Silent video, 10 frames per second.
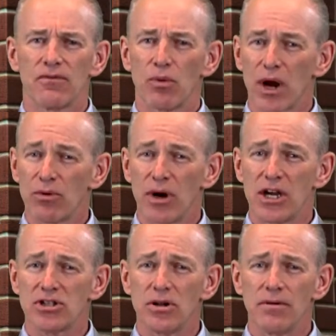for
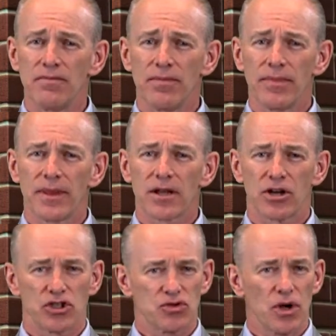recreational,
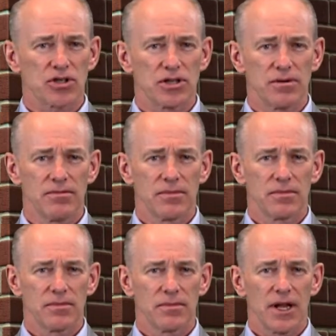construction,
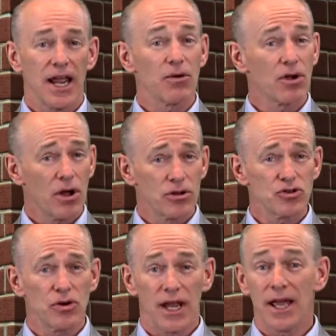
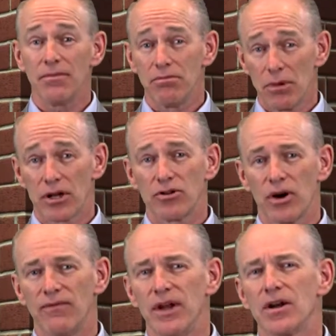agriculture, and
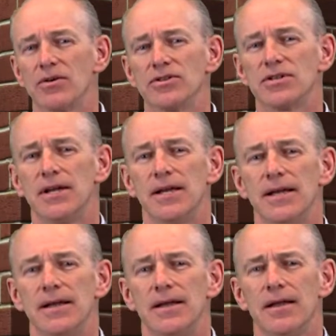military vehicles.
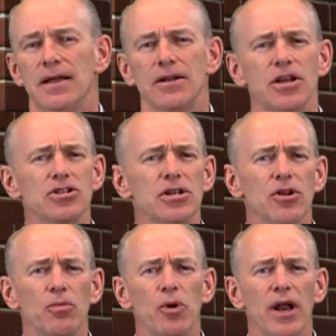In addition,
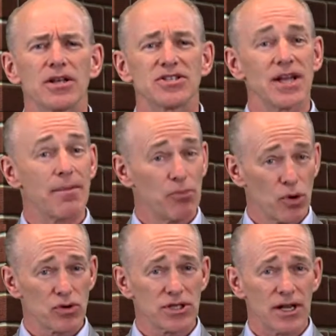their products stop
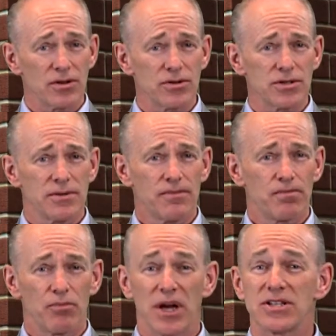motorcycles,
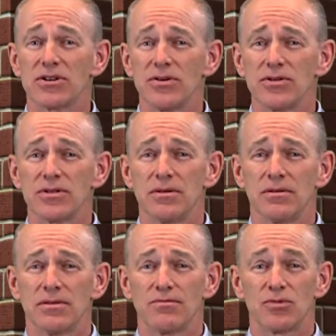bicycles,
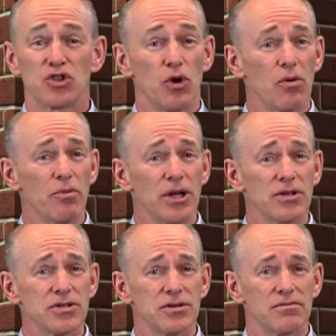
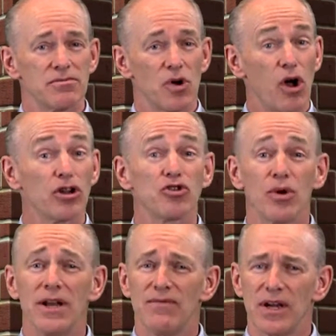snowmobiles,
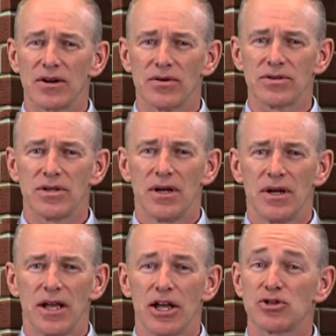all-terrain vehicles,
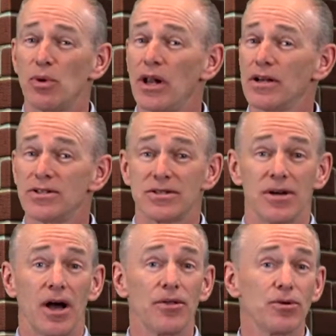as well as
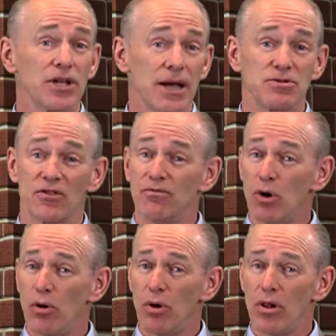other types of
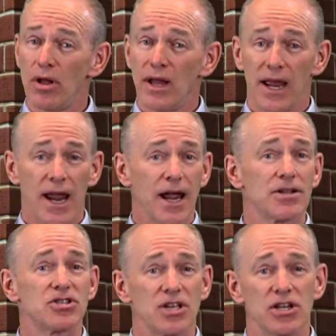mobile
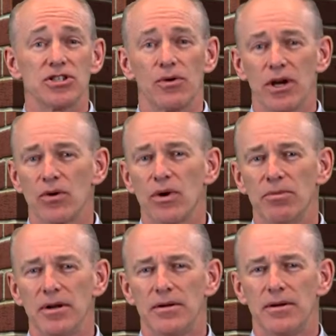and stationary
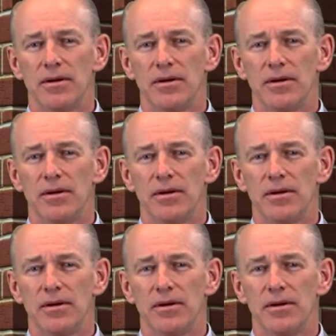equipment.